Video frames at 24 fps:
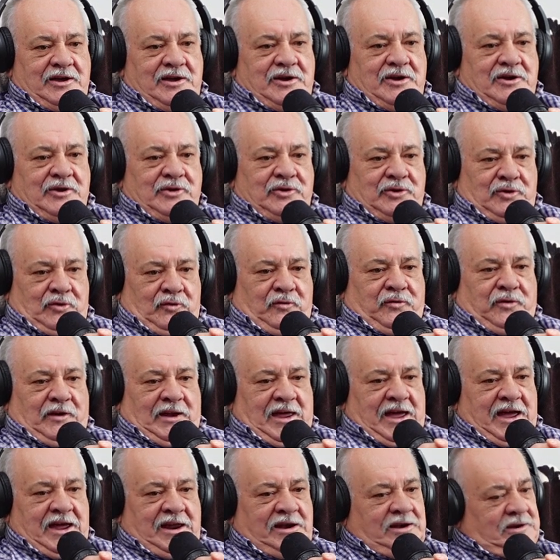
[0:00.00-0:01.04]
Yeah.
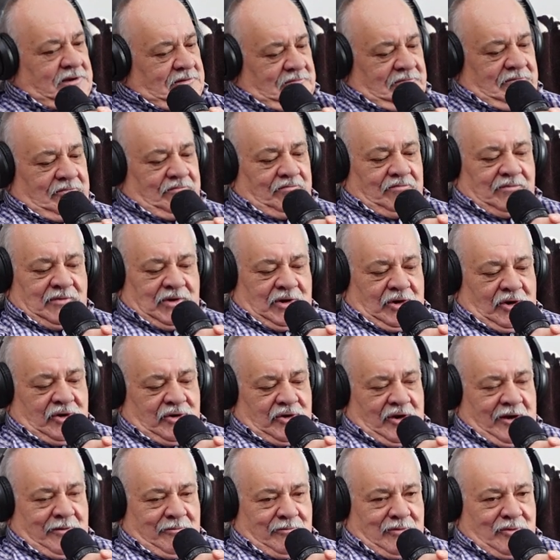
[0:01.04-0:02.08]
Newfoundland, you're
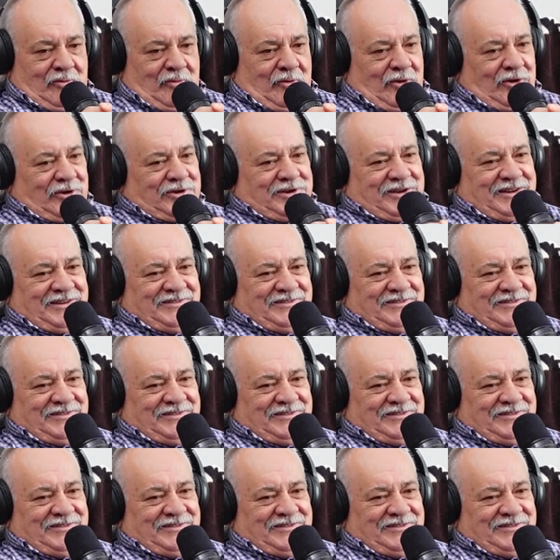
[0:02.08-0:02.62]
#1.